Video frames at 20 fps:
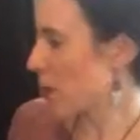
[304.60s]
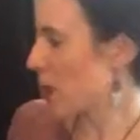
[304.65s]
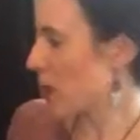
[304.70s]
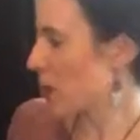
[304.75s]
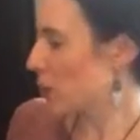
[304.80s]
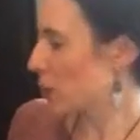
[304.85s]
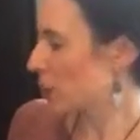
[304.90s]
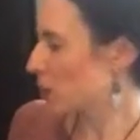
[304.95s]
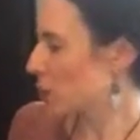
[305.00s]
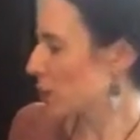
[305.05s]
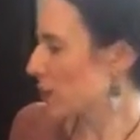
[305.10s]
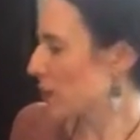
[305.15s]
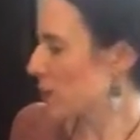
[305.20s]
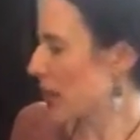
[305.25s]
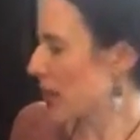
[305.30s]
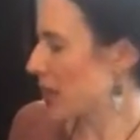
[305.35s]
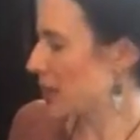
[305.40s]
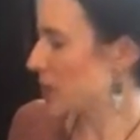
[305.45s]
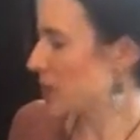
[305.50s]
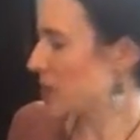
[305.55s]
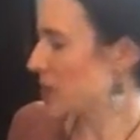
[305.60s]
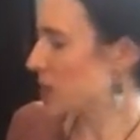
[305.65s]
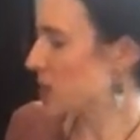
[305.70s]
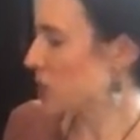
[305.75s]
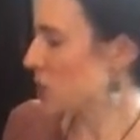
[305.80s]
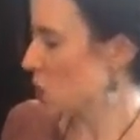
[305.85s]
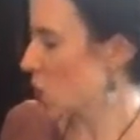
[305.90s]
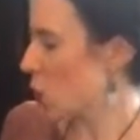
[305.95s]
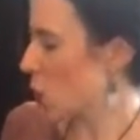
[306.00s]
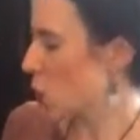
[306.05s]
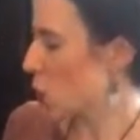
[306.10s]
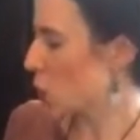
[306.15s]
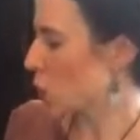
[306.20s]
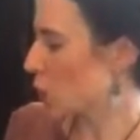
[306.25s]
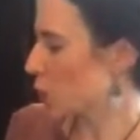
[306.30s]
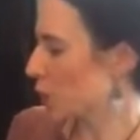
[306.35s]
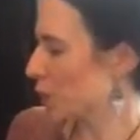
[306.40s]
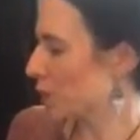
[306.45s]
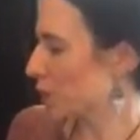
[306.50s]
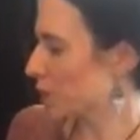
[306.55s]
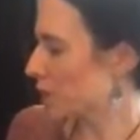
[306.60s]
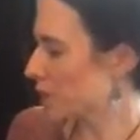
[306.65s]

by which it makes it so